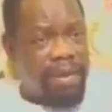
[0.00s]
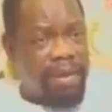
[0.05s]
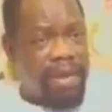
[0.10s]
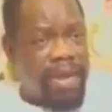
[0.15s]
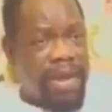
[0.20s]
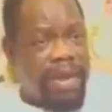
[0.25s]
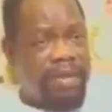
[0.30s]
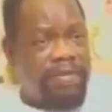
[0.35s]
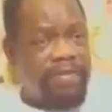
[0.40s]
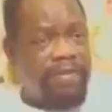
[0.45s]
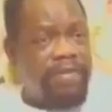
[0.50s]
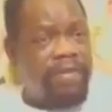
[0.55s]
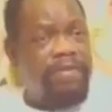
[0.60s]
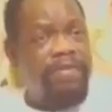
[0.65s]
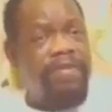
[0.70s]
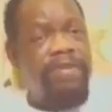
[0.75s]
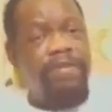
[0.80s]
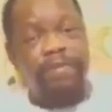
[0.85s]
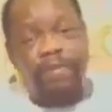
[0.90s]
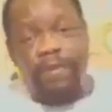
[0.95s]
Asked
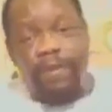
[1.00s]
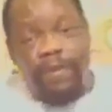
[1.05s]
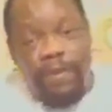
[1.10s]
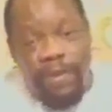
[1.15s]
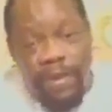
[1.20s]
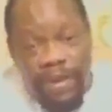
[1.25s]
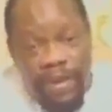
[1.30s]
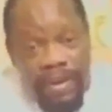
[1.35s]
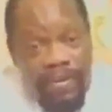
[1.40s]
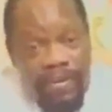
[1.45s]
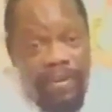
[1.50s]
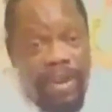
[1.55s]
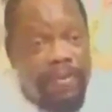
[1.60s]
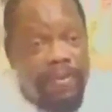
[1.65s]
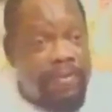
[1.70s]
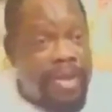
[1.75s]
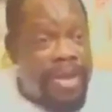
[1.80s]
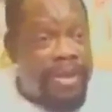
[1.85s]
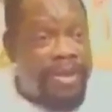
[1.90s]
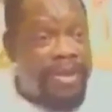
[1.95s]
us if we wanted to
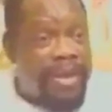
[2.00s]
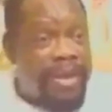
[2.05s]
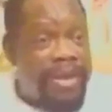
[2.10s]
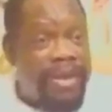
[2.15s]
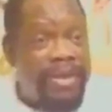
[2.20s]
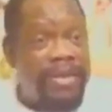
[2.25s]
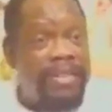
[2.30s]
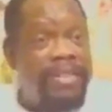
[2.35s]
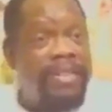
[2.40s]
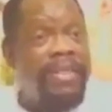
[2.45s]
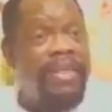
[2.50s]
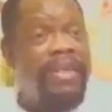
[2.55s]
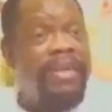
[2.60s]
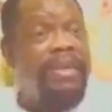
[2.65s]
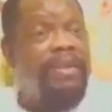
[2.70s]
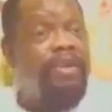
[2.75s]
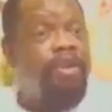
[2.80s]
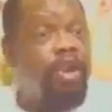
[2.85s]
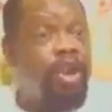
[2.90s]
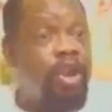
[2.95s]
amend
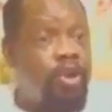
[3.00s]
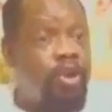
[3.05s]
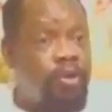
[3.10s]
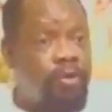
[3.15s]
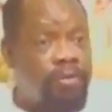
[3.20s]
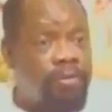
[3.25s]
anything. No.